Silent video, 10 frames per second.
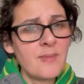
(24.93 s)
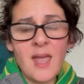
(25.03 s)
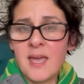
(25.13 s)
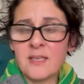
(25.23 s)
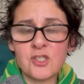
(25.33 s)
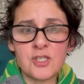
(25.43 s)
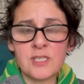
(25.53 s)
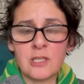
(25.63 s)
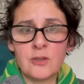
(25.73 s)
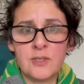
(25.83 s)
And it's just
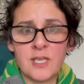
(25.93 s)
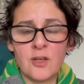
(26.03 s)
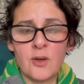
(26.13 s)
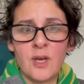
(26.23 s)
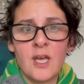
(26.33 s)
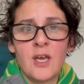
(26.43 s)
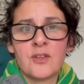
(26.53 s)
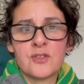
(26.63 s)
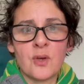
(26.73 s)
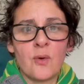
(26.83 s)
eluding you.
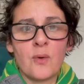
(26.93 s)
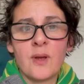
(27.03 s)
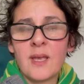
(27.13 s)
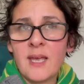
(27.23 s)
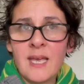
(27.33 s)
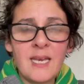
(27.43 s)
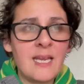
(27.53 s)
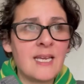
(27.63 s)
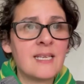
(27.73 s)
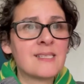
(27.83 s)
So it
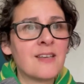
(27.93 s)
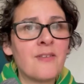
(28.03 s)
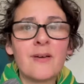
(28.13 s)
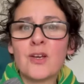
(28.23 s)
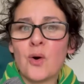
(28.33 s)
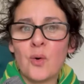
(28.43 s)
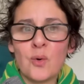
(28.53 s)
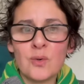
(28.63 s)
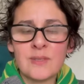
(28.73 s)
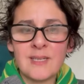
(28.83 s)
is a very
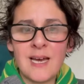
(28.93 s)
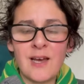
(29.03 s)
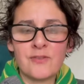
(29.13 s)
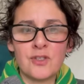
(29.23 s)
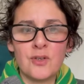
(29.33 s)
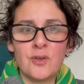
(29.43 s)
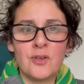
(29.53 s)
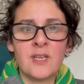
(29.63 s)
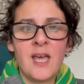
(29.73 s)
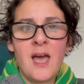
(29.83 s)
cold
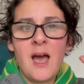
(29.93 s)
afternoon.